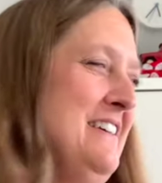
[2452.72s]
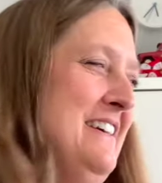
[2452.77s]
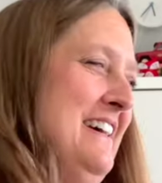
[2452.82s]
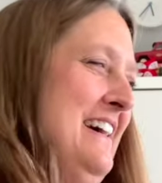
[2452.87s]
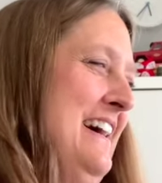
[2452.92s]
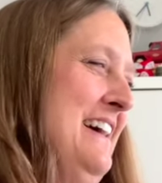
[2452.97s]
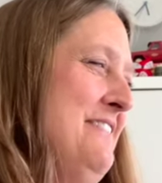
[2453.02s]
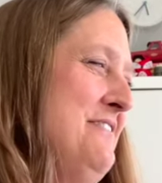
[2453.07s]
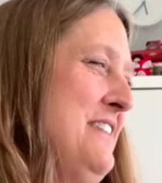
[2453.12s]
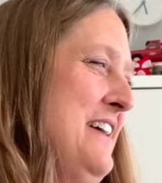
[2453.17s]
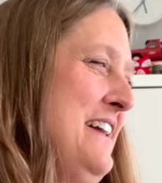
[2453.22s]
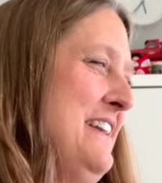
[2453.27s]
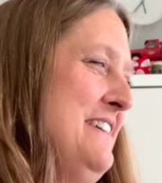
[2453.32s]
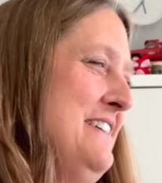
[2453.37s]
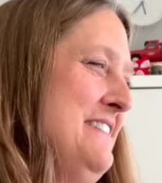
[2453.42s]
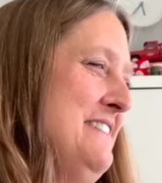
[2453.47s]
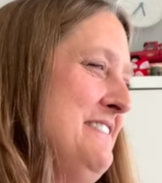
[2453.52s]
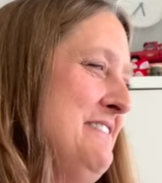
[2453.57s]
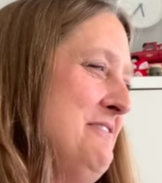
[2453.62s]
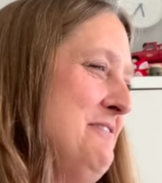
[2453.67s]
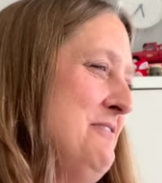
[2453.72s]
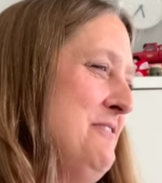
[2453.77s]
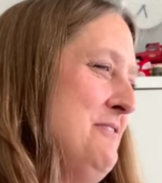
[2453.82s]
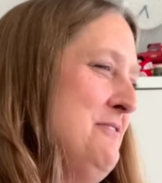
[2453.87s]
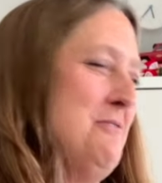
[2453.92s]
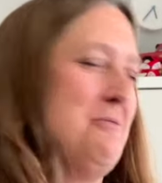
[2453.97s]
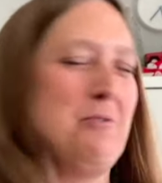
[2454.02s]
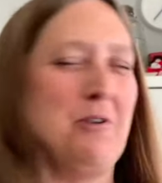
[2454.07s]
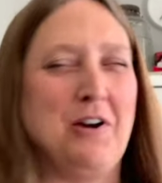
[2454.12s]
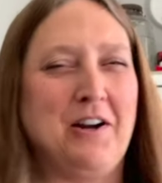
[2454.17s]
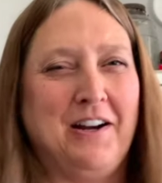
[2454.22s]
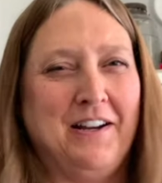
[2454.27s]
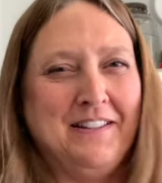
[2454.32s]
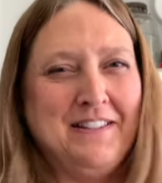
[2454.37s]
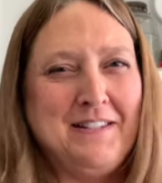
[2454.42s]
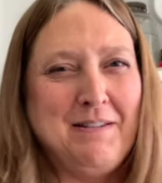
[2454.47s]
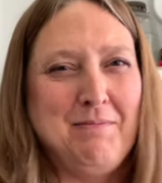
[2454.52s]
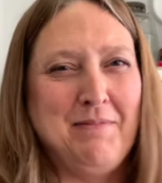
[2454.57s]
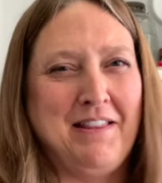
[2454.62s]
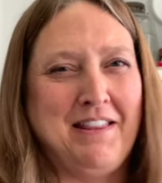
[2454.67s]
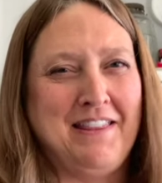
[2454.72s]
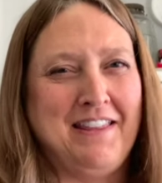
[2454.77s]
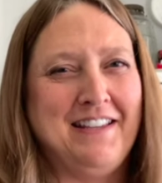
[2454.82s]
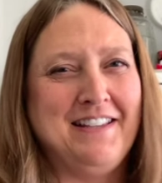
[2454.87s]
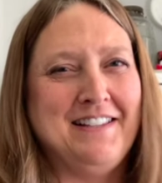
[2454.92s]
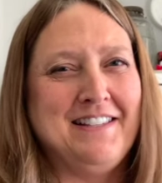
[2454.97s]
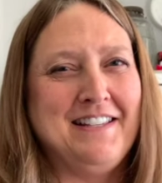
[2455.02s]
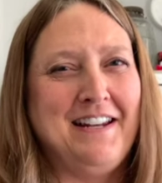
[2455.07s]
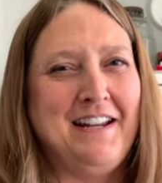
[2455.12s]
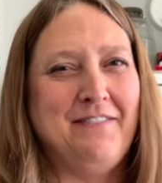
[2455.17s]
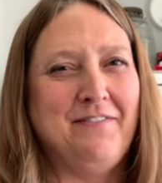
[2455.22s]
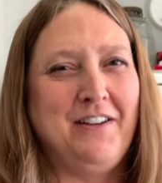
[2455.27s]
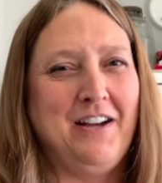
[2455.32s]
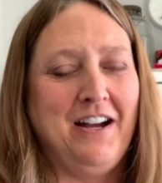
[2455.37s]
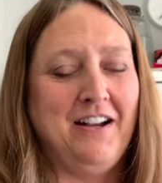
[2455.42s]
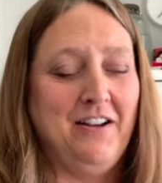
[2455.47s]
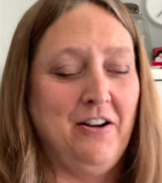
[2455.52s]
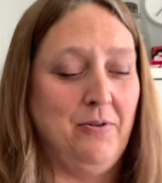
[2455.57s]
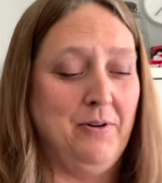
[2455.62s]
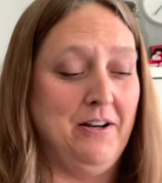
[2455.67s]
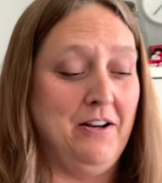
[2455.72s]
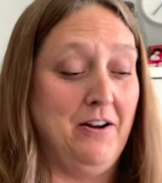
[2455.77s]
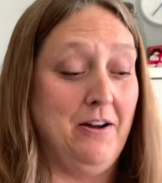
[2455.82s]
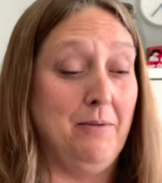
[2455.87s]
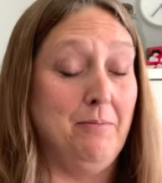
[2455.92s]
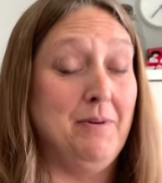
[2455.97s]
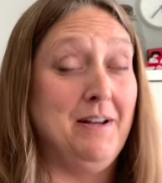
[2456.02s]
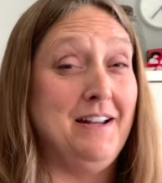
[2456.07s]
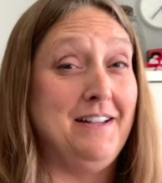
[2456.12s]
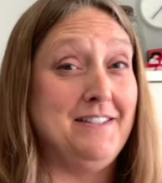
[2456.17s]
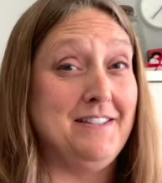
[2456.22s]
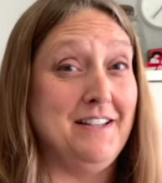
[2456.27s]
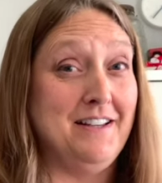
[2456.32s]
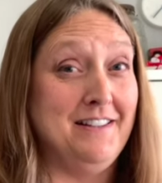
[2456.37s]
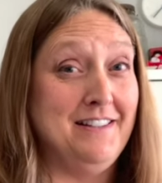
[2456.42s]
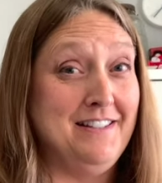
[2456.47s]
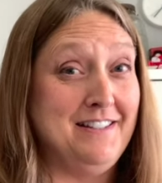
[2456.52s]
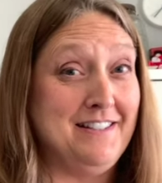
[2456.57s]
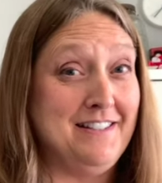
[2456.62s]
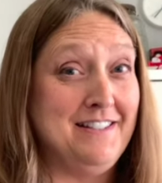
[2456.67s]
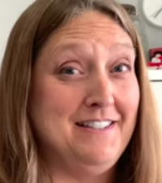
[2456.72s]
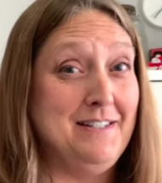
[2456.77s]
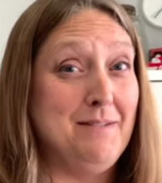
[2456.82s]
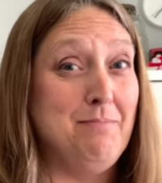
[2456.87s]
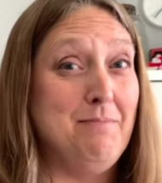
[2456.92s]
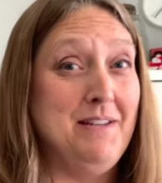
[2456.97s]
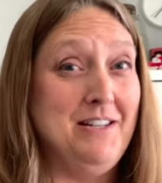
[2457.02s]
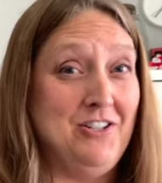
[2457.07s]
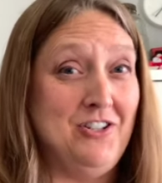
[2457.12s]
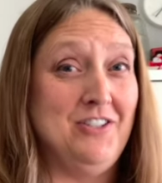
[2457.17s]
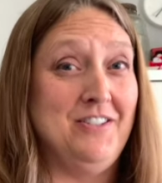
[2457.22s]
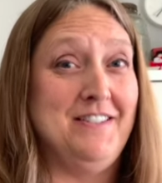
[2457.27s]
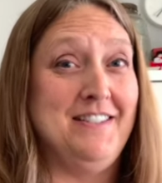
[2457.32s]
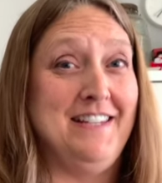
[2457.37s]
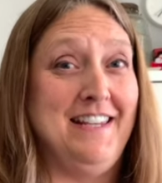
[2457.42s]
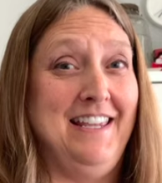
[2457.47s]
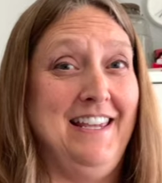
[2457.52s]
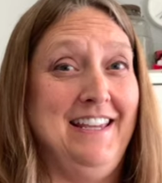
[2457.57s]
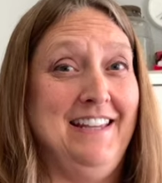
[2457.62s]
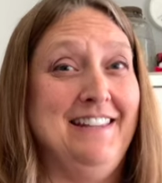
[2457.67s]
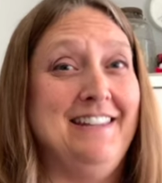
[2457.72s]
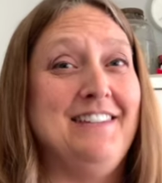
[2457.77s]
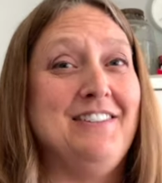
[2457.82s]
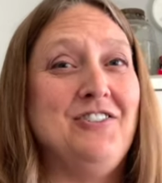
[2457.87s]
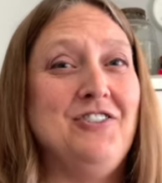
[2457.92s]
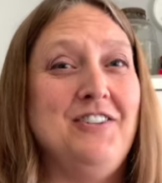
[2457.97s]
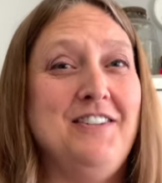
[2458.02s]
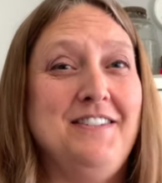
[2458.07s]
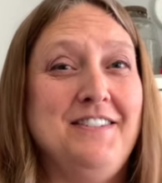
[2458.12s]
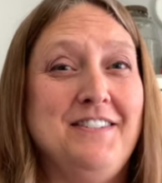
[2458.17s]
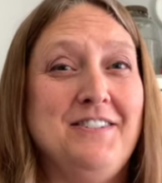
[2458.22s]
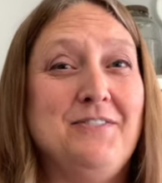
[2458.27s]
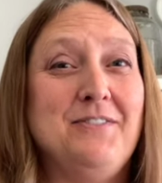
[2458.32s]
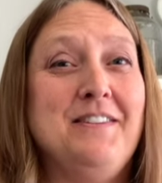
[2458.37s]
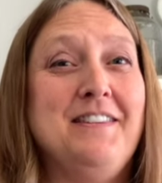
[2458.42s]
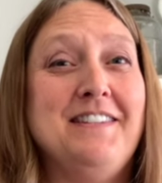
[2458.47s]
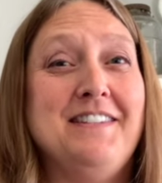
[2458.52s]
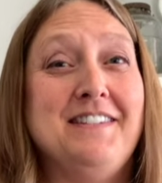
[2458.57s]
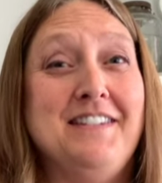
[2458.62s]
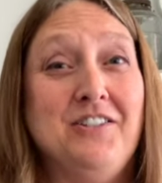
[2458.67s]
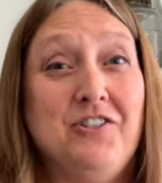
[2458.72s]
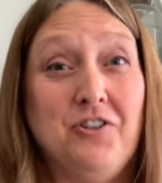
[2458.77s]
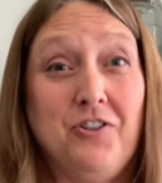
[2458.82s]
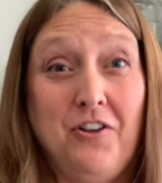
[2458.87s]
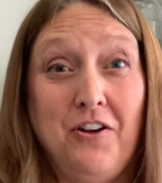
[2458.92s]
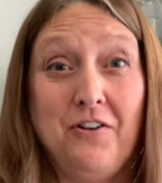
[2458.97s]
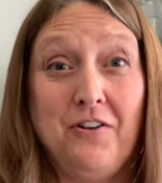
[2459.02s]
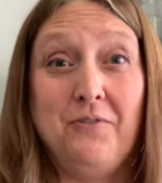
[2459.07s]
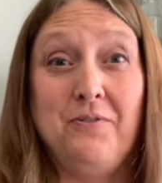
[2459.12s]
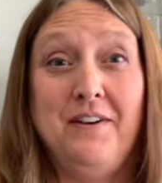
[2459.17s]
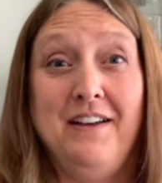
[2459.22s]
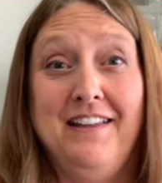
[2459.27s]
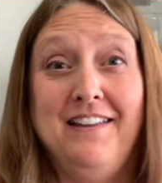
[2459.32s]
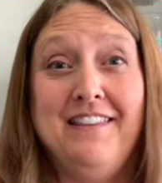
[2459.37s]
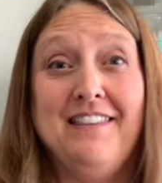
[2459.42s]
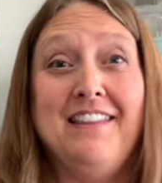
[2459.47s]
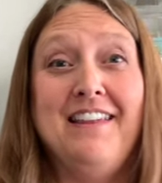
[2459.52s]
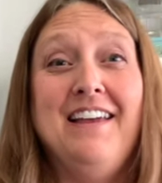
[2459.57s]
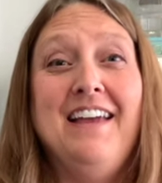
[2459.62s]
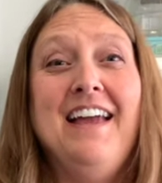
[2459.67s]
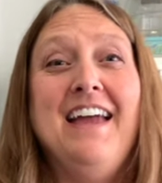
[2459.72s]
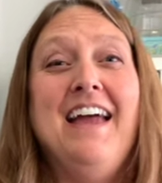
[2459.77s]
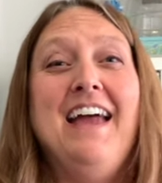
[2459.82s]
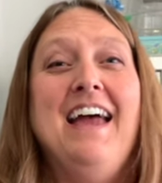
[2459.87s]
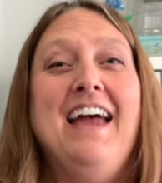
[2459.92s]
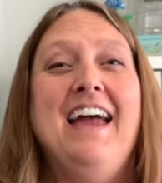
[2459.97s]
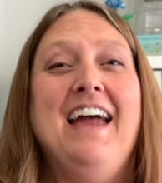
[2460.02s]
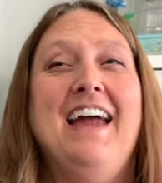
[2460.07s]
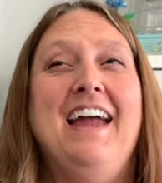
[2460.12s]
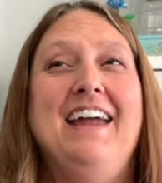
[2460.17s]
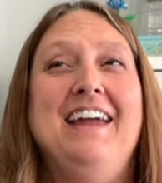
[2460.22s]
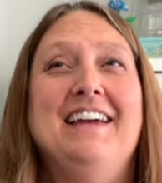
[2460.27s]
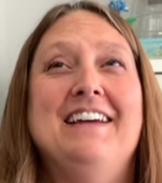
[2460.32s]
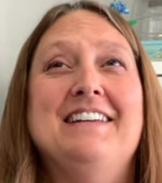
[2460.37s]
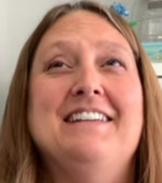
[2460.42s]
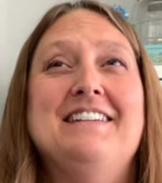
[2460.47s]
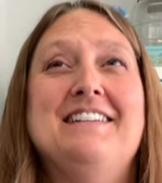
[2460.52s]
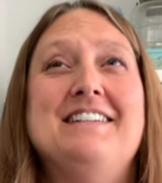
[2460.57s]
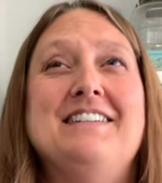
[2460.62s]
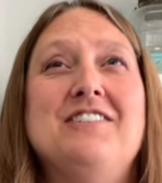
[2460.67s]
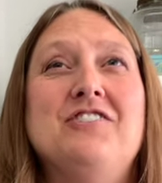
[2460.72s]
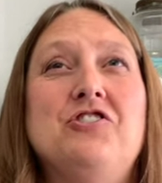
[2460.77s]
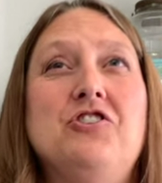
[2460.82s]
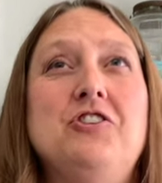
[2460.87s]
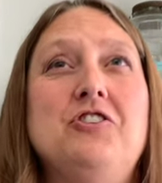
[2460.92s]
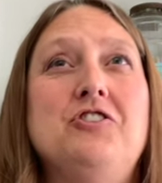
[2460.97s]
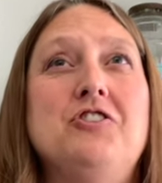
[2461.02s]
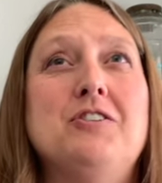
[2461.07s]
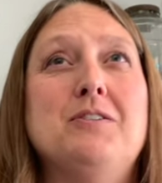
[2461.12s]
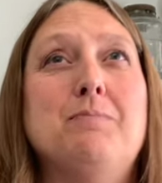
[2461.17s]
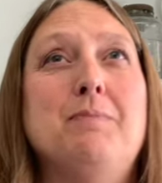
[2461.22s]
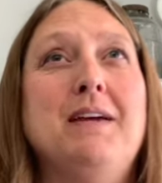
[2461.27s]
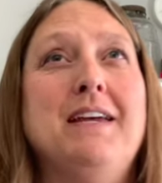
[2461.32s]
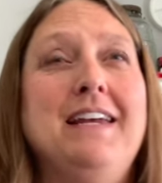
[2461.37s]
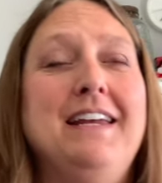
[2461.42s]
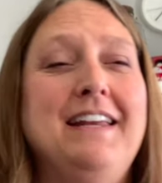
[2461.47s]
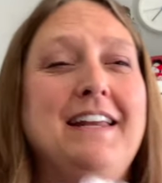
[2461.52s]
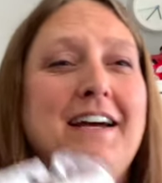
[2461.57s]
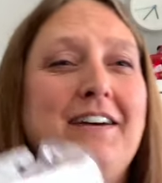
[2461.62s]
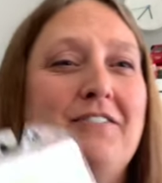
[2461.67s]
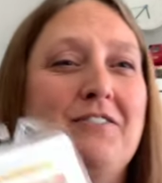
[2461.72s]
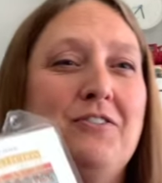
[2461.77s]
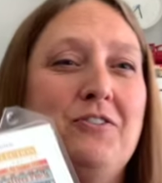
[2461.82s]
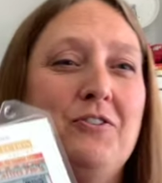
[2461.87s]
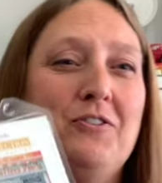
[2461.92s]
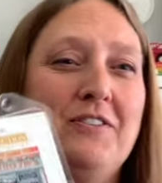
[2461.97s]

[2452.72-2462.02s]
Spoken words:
I've got to work on some of the things that I've got going on. But I saw this Dimensions kit that she's doing the stitch along with, and she's just picking out certain